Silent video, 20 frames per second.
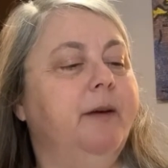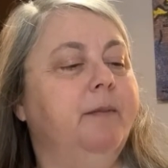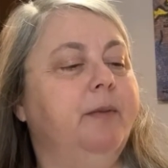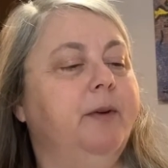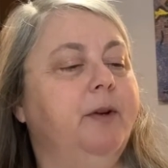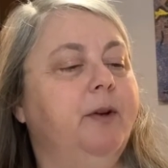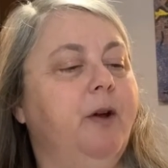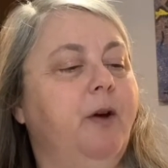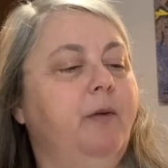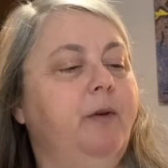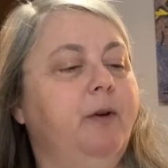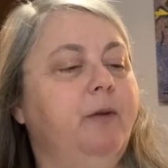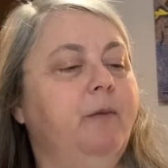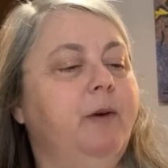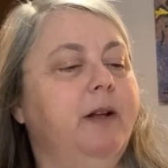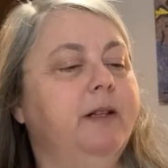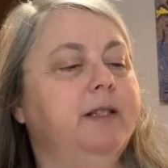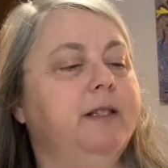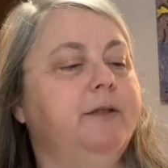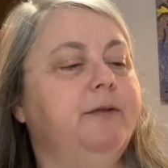But no one
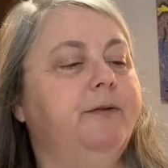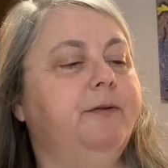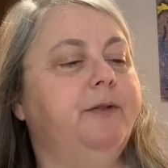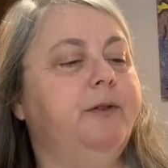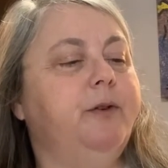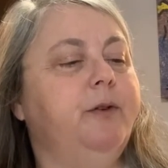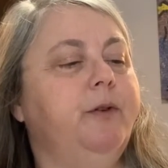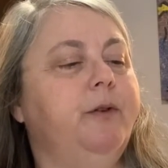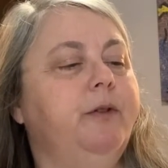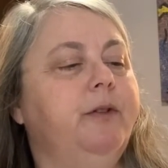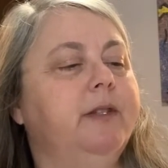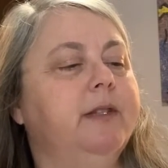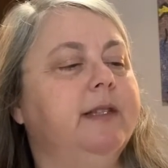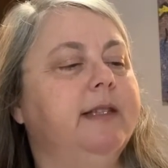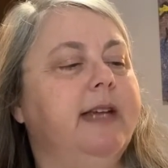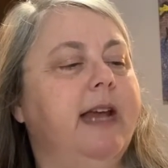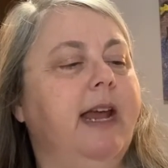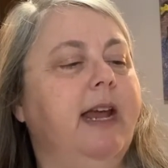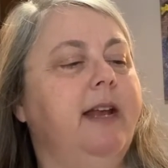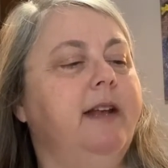wants a
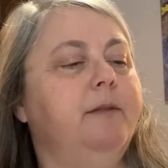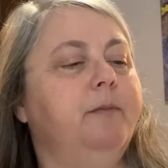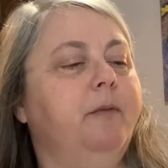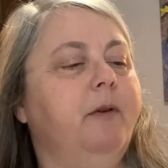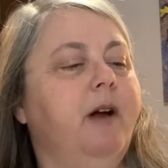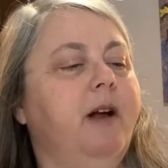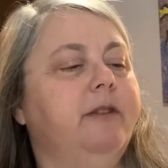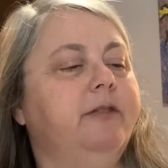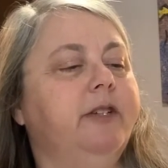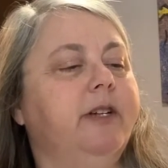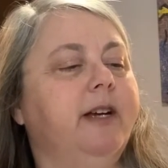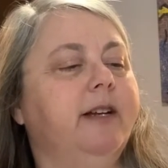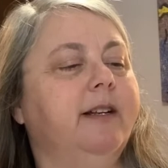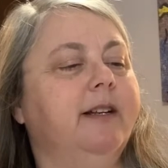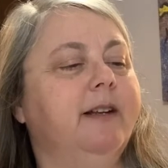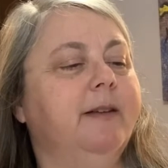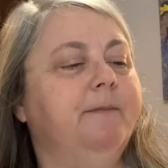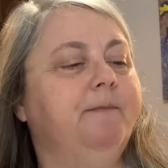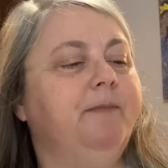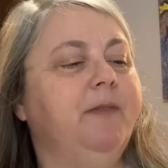food-stained
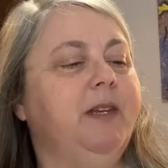project.